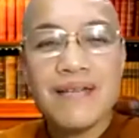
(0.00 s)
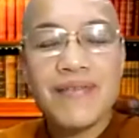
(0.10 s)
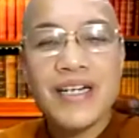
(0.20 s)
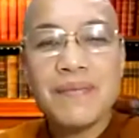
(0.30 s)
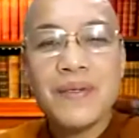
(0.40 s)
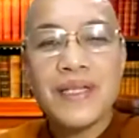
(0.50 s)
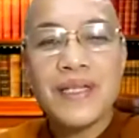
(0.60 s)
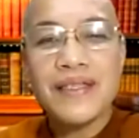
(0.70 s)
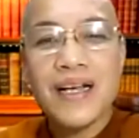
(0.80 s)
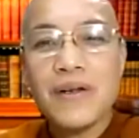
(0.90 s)
Venerable
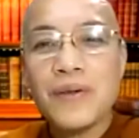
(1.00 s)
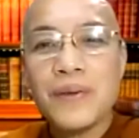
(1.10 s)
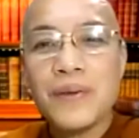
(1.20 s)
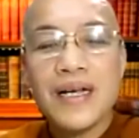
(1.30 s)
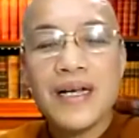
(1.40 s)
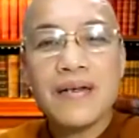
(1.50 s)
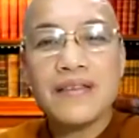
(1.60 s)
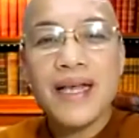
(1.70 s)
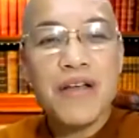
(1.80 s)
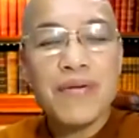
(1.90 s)

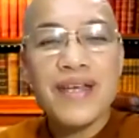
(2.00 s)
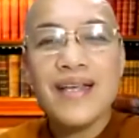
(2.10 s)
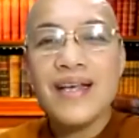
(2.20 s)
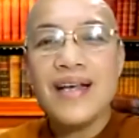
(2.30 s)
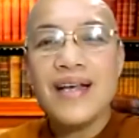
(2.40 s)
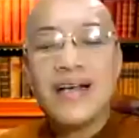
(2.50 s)
Tathaaloka Theri,